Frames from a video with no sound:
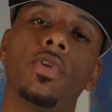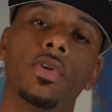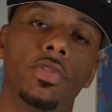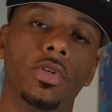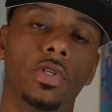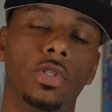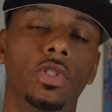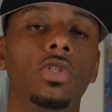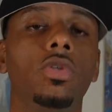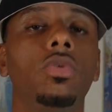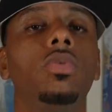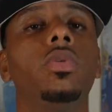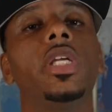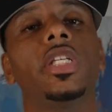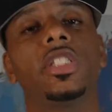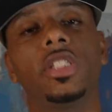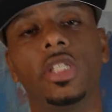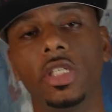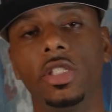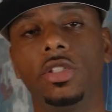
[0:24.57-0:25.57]
further ado,
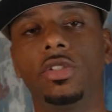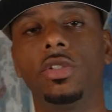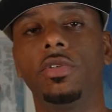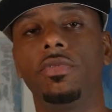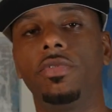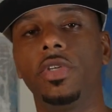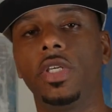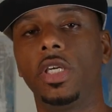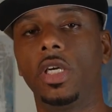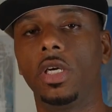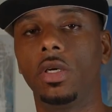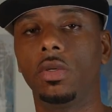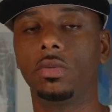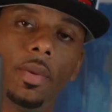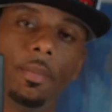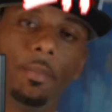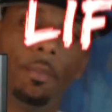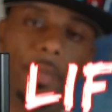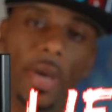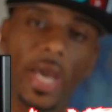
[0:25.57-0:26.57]
let's get into the video.
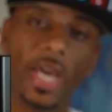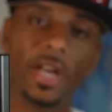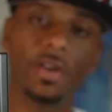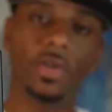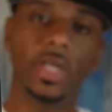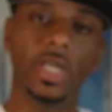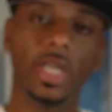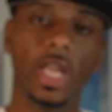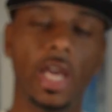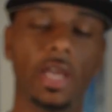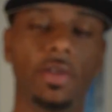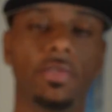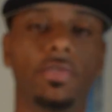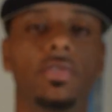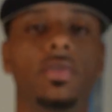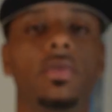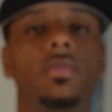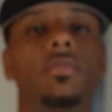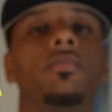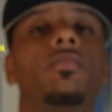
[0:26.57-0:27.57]
Battery life.
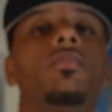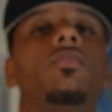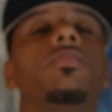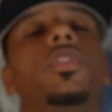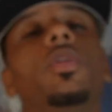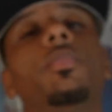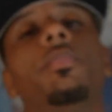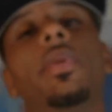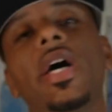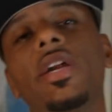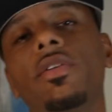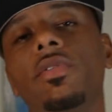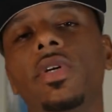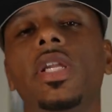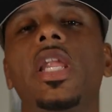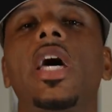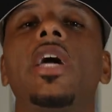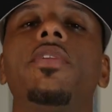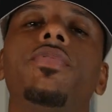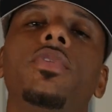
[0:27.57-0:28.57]
The battery
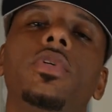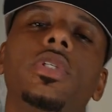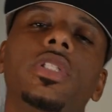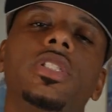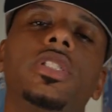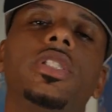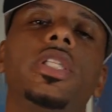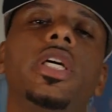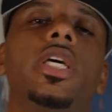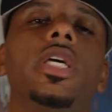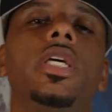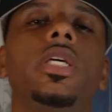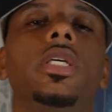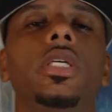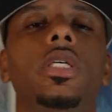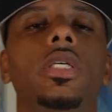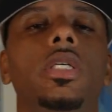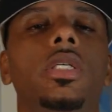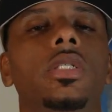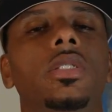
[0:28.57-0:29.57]
life on this thing
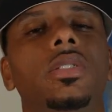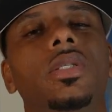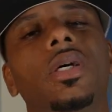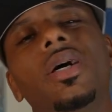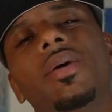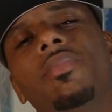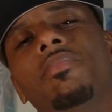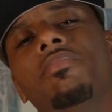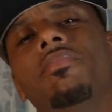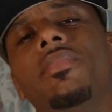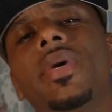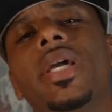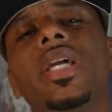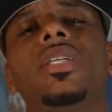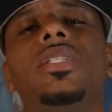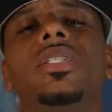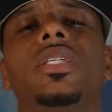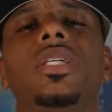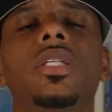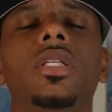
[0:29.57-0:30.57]
is
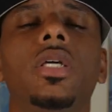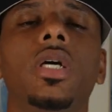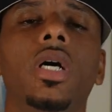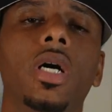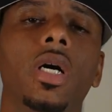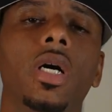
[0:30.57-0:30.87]
amazing.